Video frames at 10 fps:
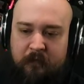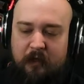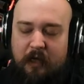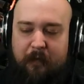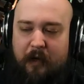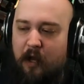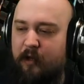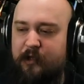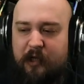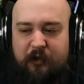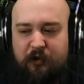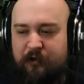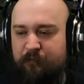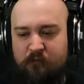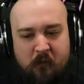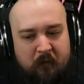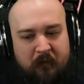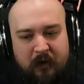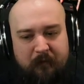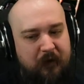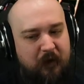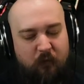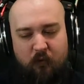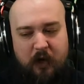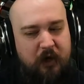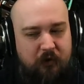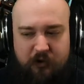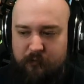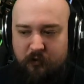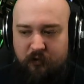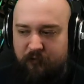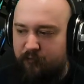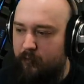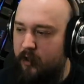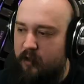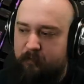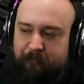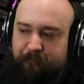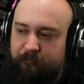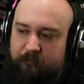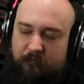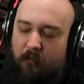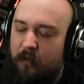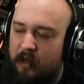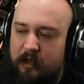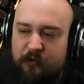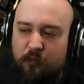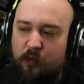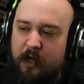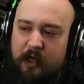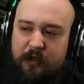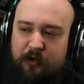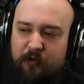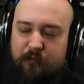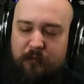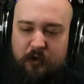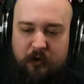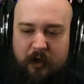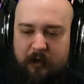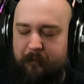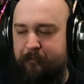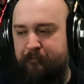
Yeah, palate is like just, it's like way too smooth for me. It's way too muted.